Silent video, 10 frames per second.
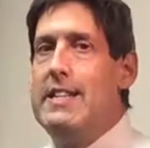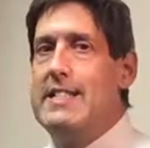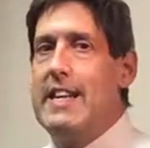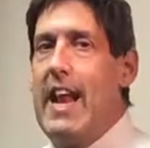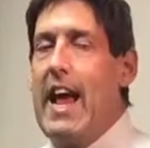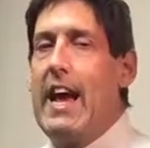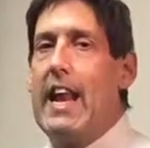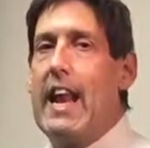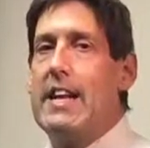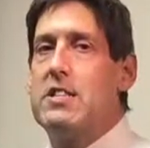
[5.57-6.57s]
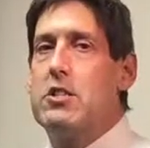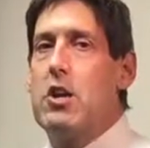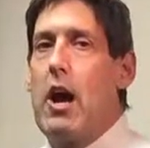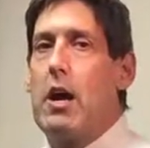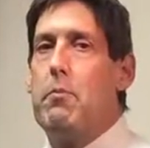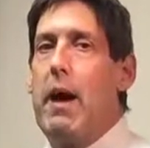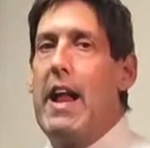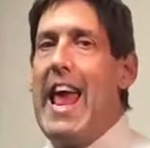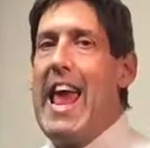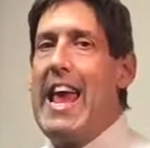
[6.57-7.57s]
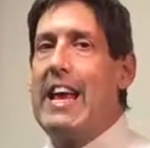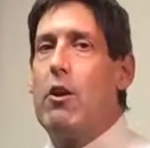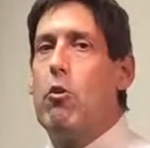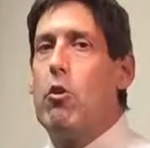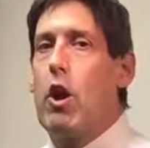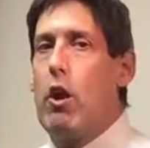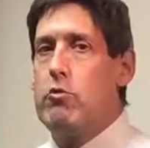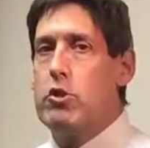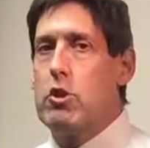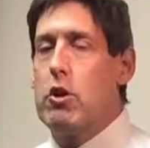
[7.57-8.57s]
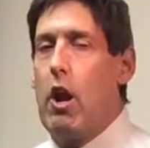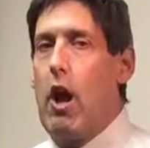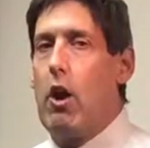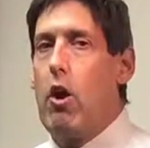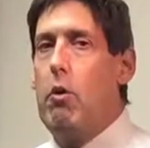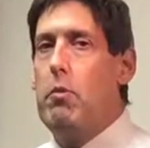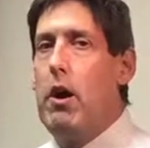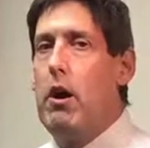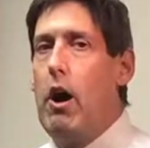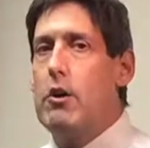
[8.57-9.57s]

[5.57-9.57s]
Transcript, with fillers: Today I'd like to talk about angle closure glaucoma,